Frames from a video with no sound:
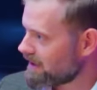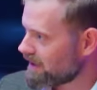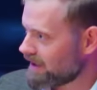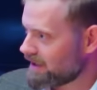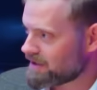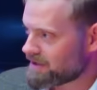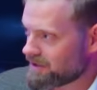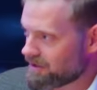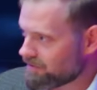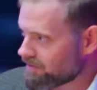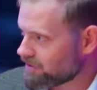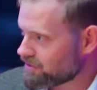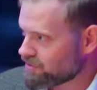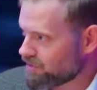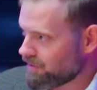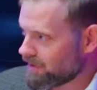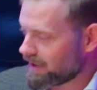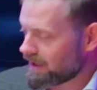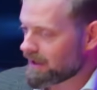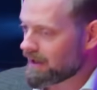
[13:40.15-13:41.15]
considering
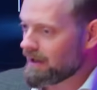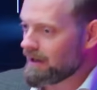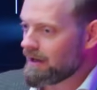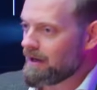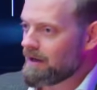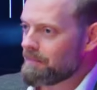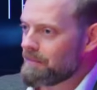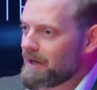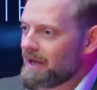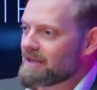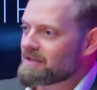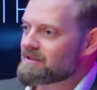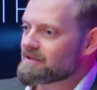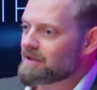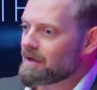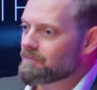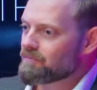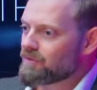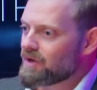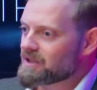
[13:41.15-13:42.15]
joining but has
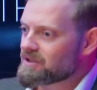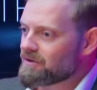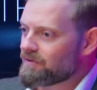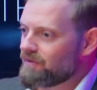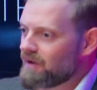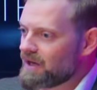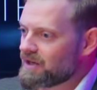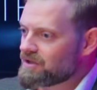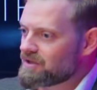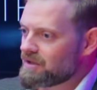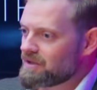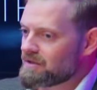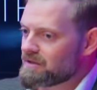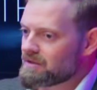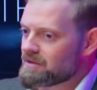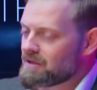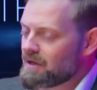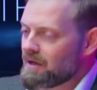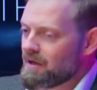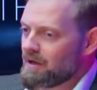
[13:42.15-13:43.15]
some
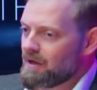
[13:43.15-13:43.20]
reservations